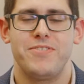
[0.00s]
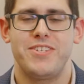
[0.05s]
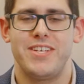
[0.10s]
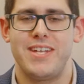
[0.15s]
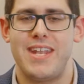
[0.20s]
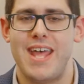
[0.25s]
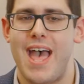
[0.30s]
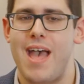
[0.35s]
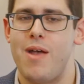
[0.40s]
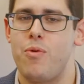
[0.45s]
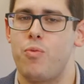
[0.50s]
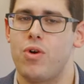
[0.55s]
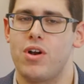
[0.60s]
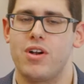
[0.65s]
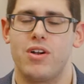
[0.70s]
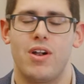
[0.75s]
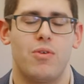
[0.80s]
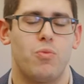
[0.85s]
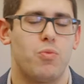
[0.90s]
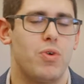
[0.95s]
today
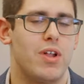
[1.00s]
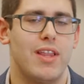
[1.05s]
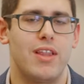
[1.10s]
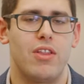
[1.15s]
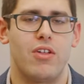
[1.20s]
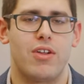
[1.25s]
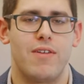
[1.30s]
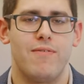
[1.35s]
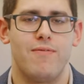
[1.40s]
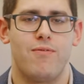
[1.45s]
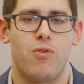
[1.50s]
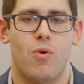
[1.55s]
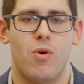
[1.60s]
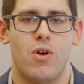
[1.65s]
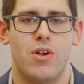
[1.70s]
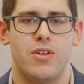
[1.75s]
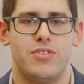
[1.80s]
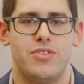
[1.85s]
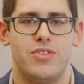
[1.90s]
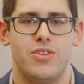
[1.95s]
we're really looking
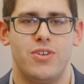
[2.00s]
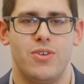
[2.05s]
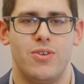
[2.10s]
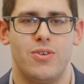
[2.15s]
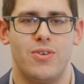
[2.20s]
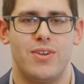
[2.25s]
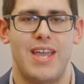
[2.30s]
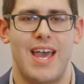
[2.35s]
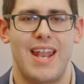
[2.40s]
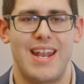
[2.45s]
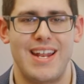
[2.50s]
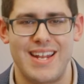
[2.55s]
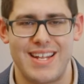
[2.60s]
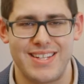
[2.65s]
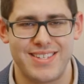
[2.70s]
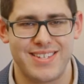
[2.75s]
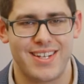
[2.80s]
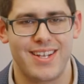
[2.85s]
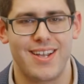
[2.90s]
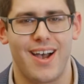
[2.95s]
forward to getting into